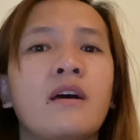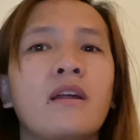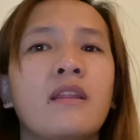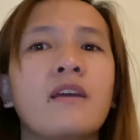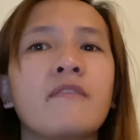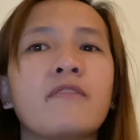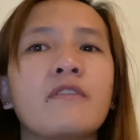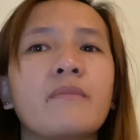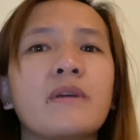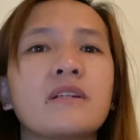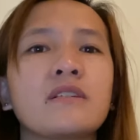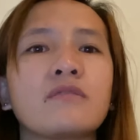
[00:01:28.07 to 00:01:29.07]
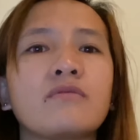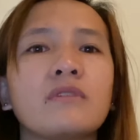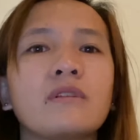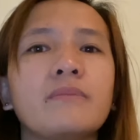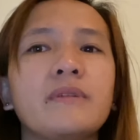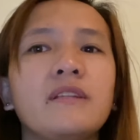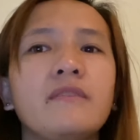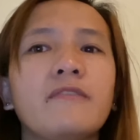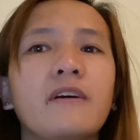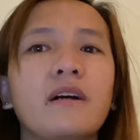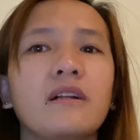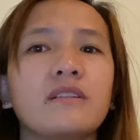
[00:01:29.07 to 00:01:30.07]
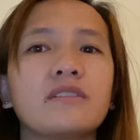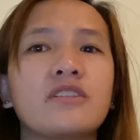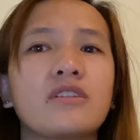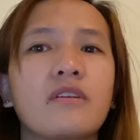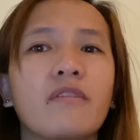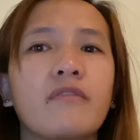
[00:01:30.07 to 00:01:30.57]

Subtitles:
The information will be divulged